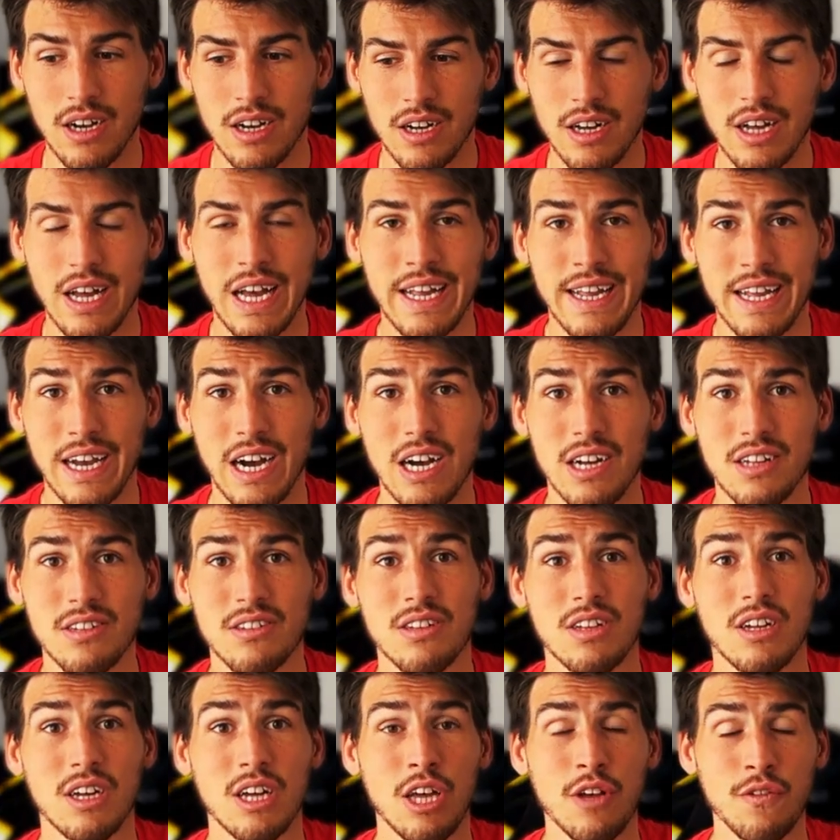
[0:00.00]
And guys,
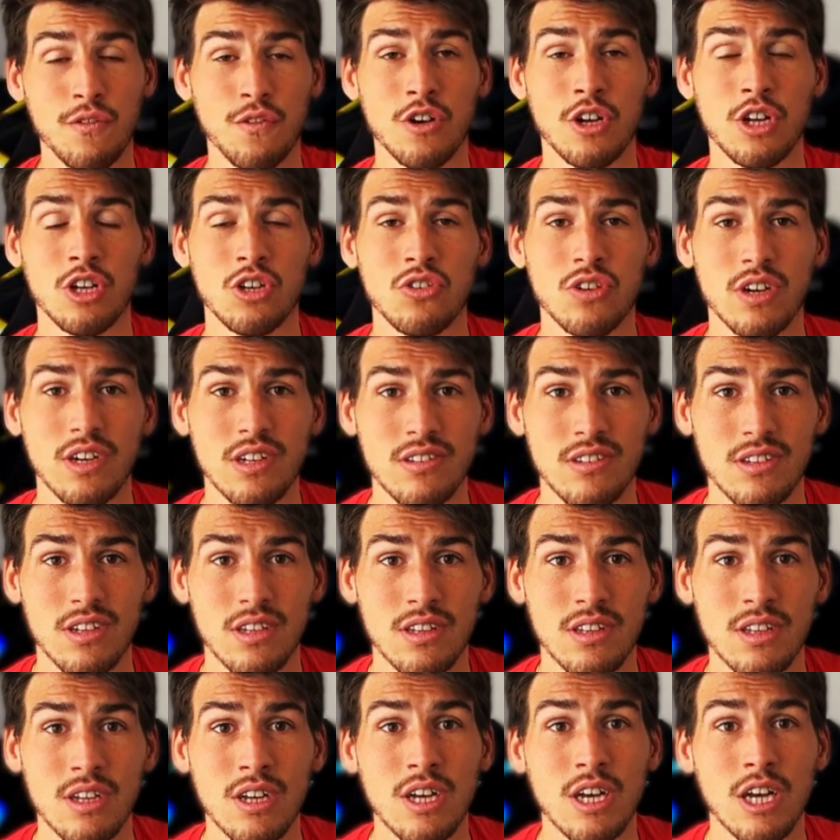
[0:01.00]
if you're
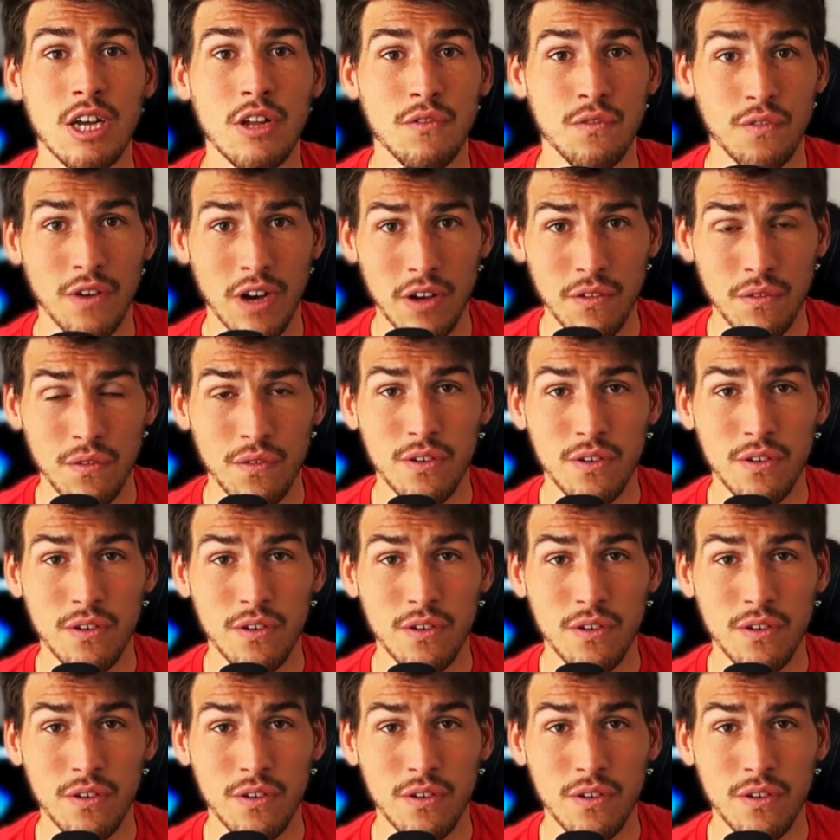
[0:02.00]
interested in 5